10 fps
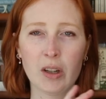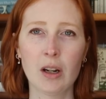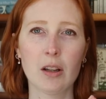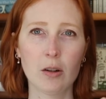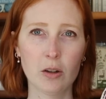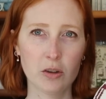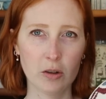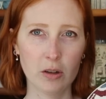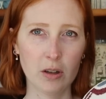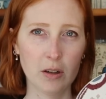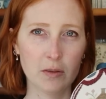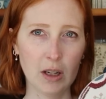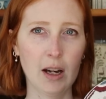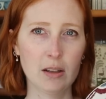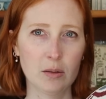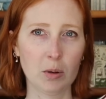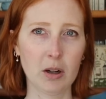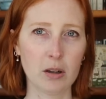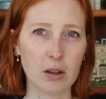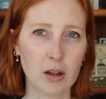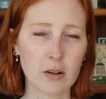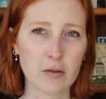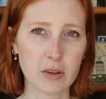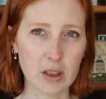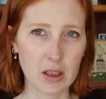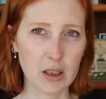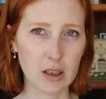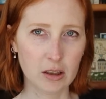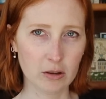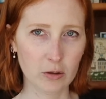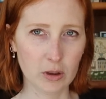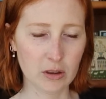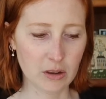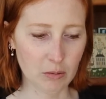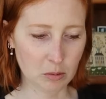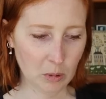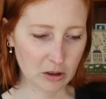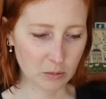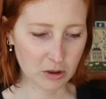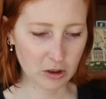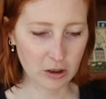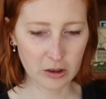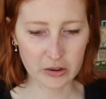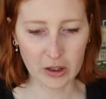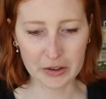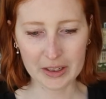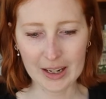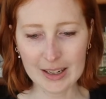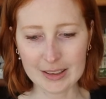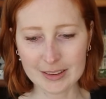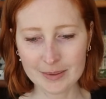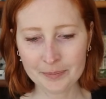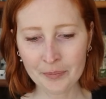and other alternatives as part of the included supplemental materials on the kits.